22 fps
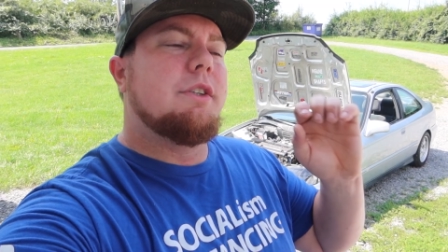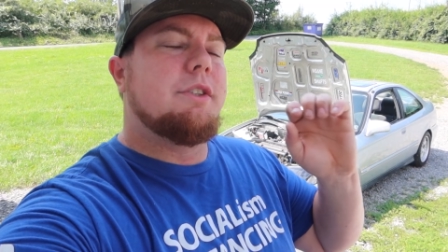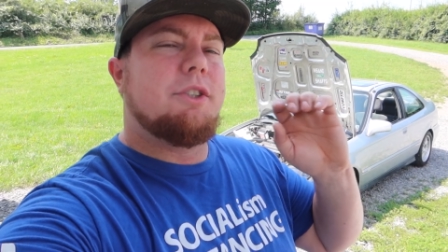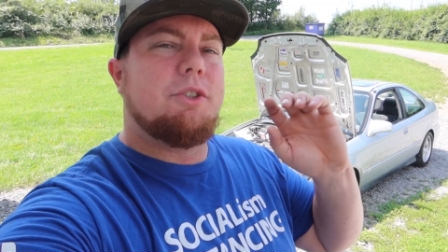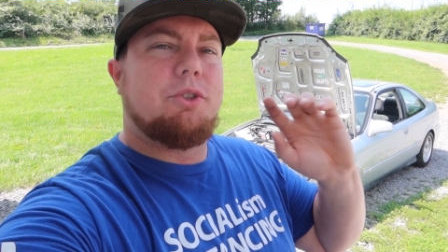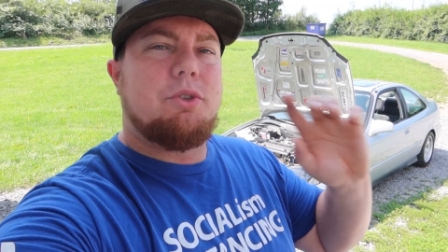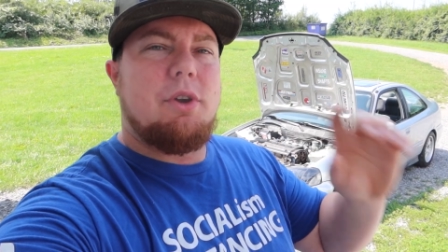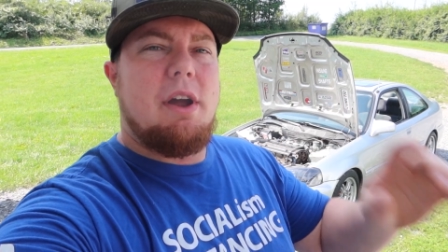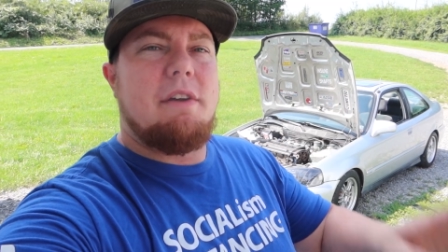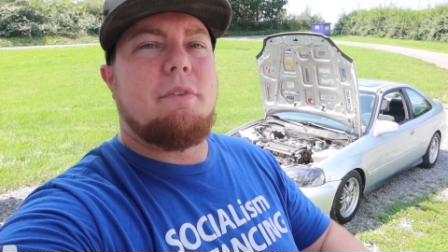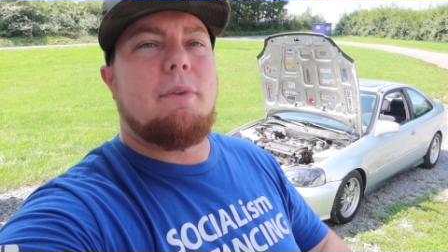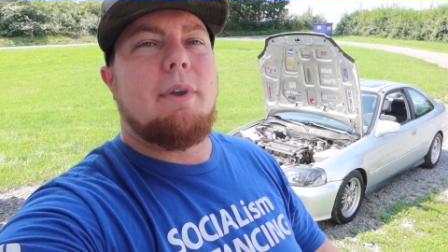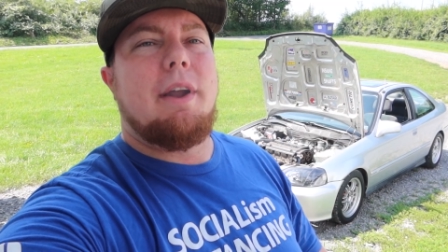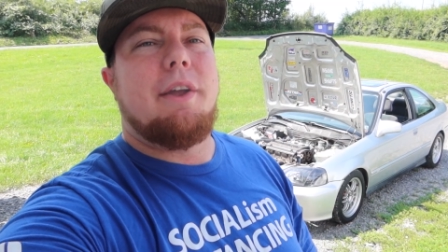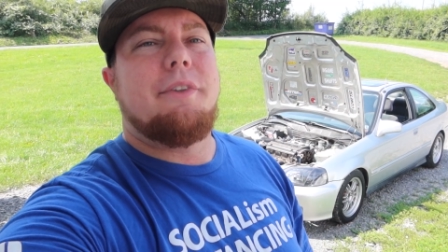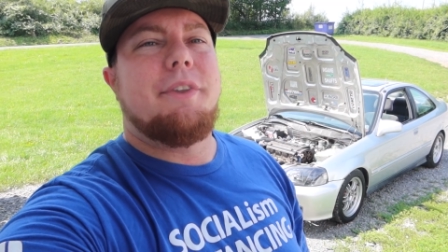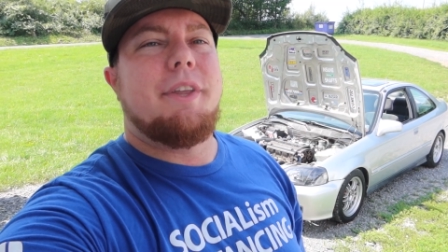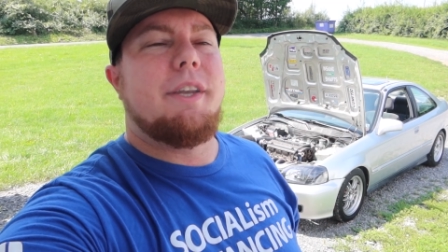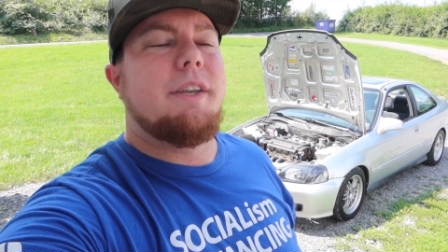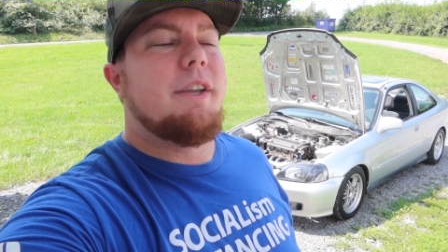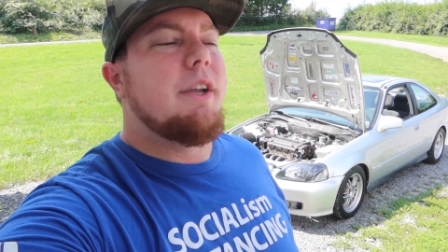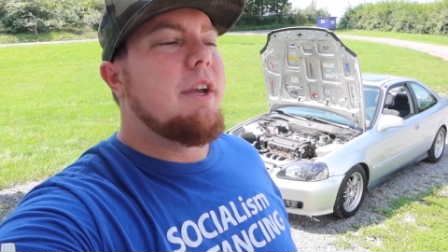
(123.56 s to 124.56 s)
to drive
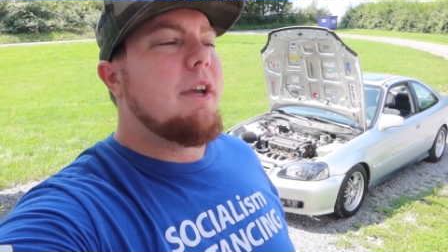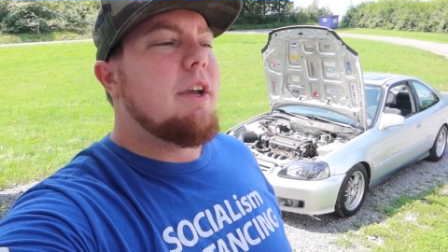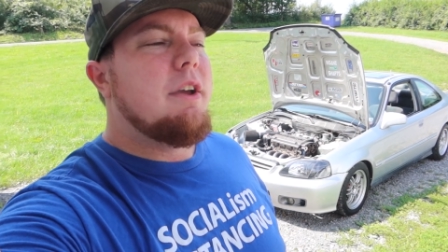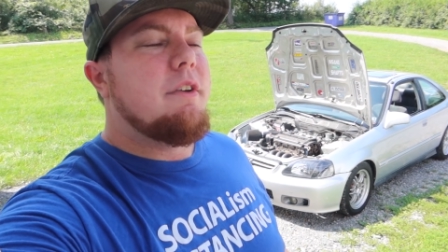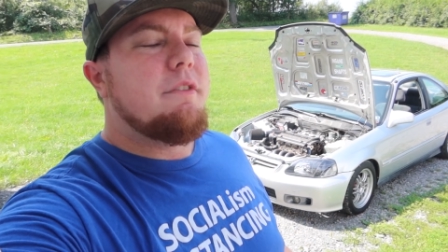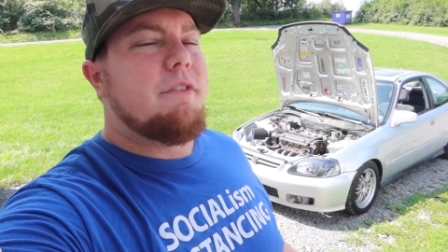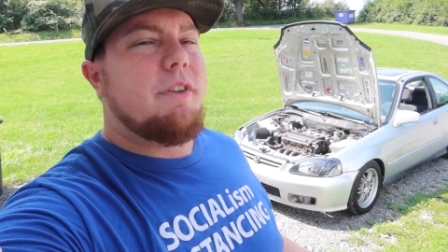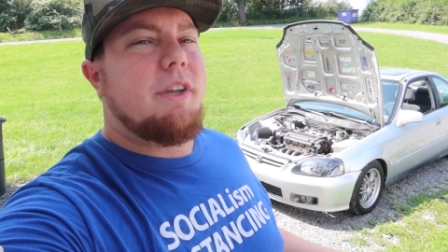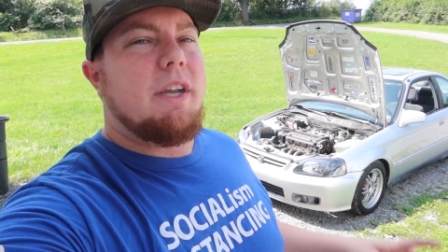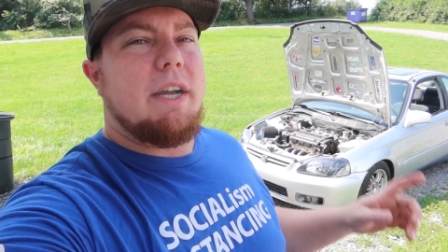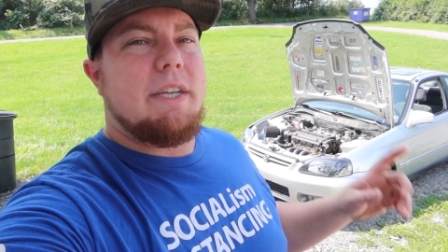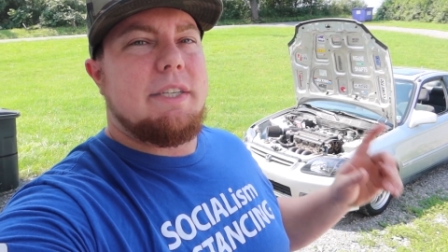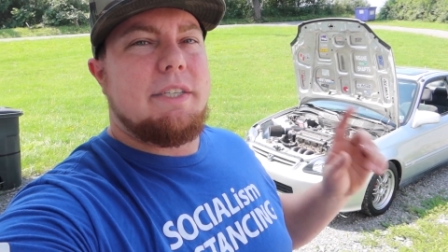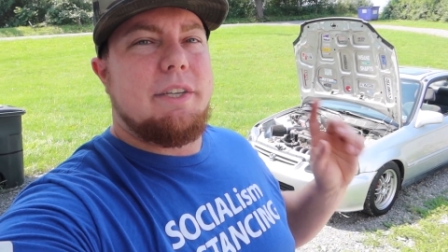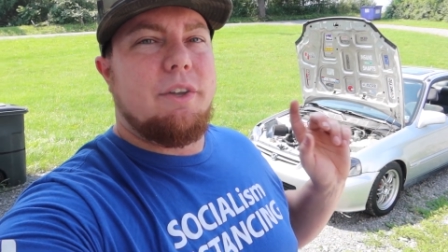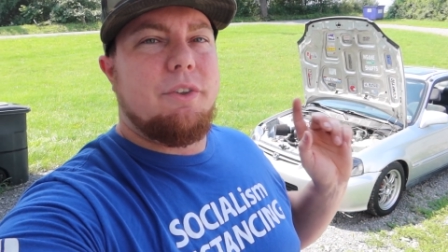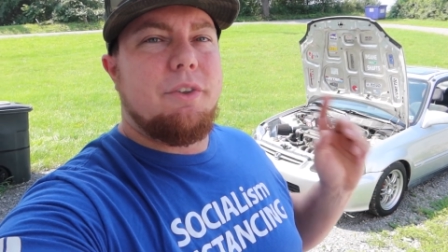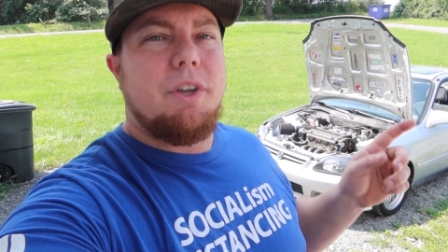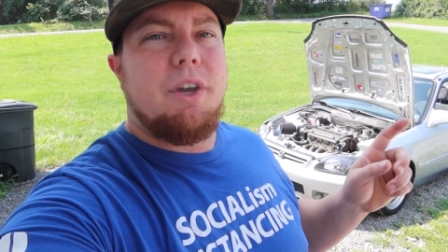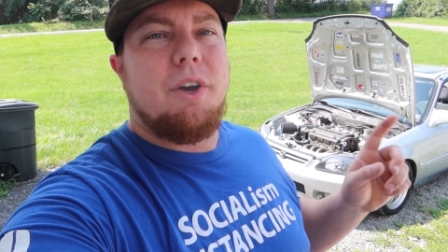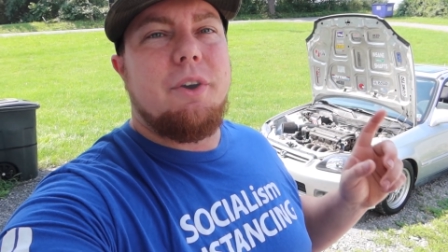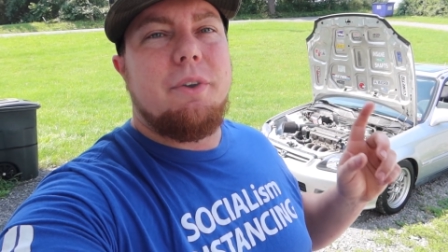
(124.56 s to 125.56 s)
around in. If you guys
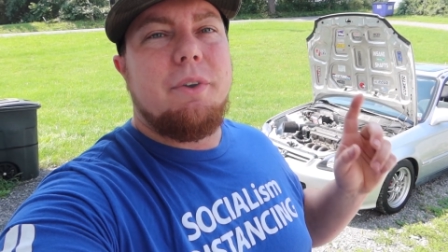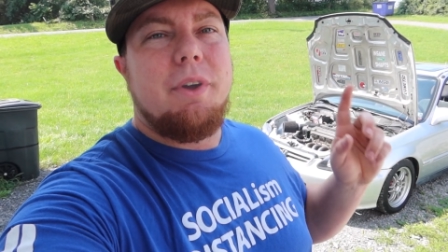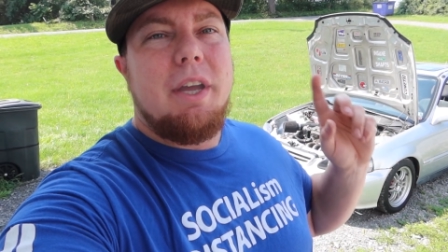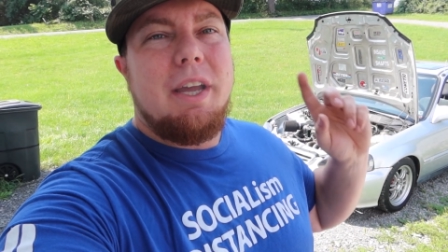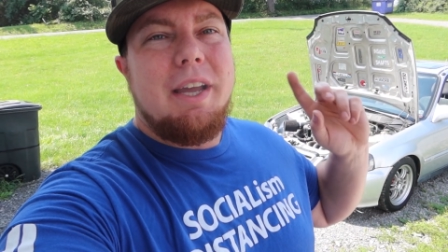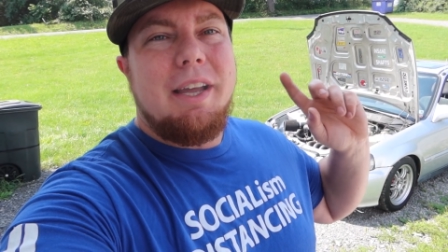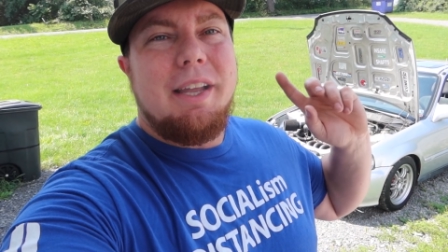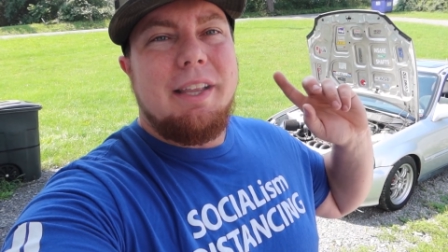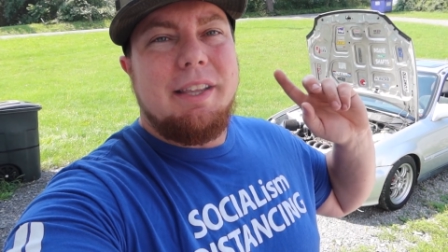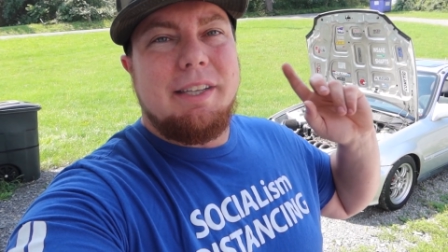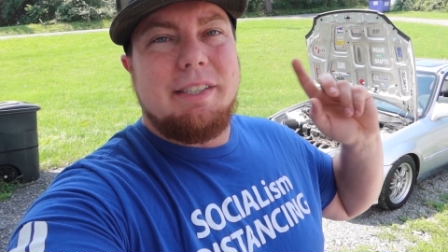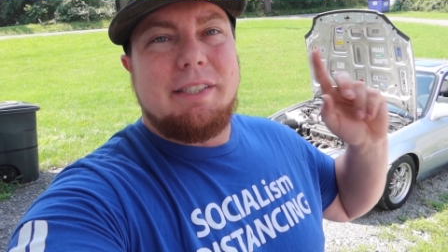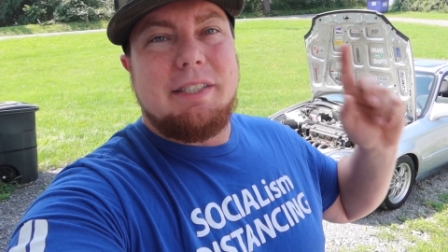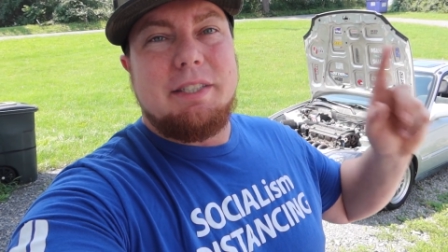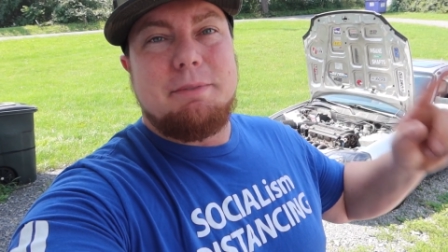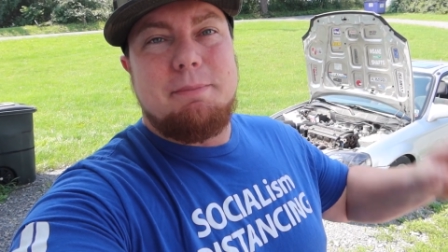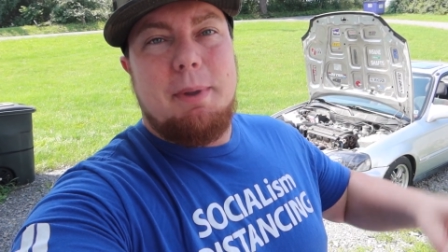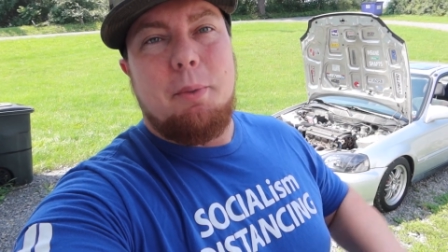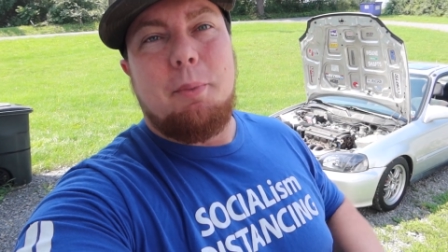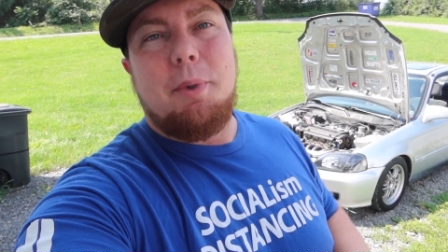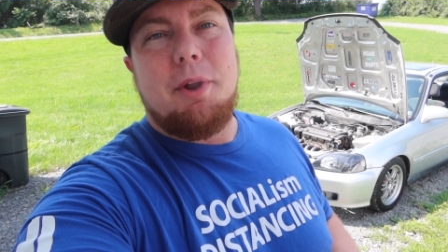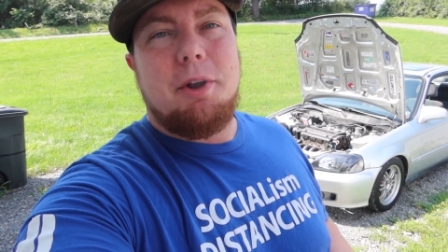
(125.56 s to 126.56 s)
don't know, this is
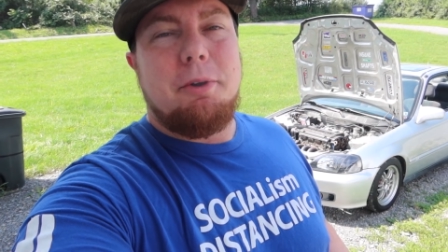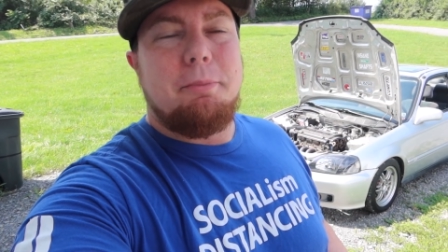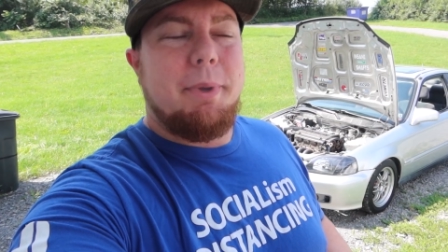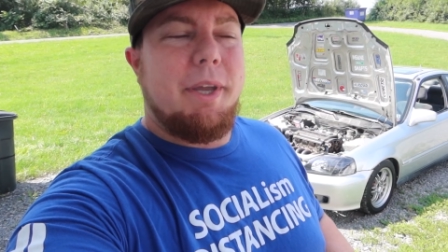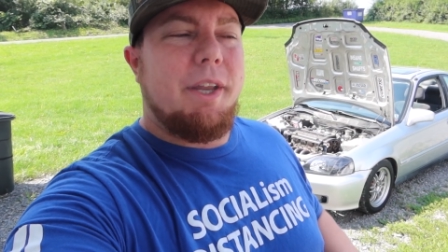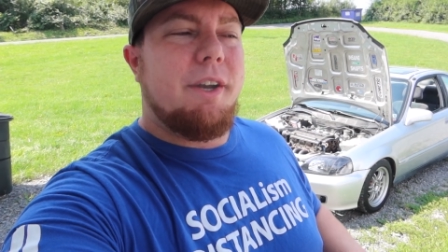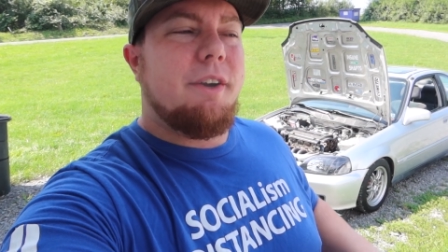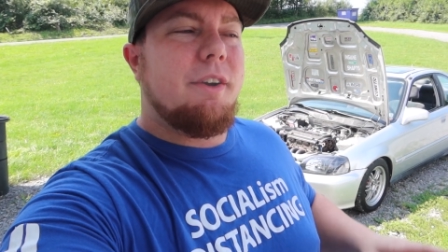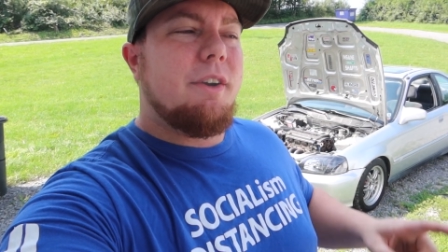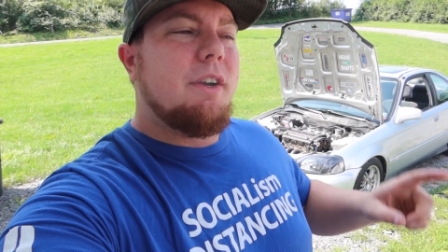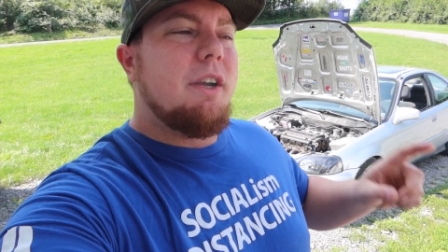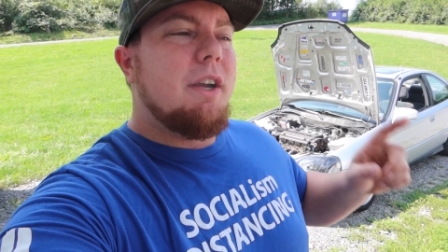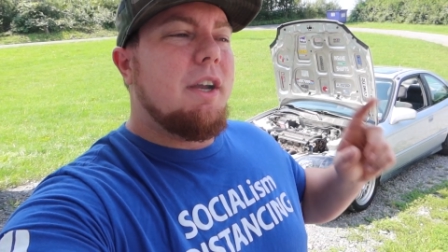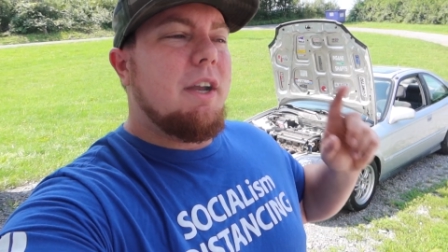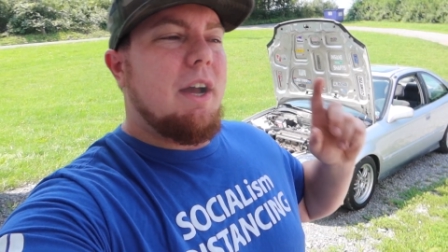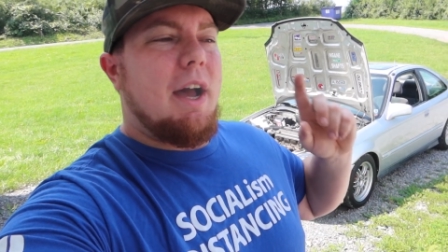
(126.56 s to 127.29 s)
my winter beater.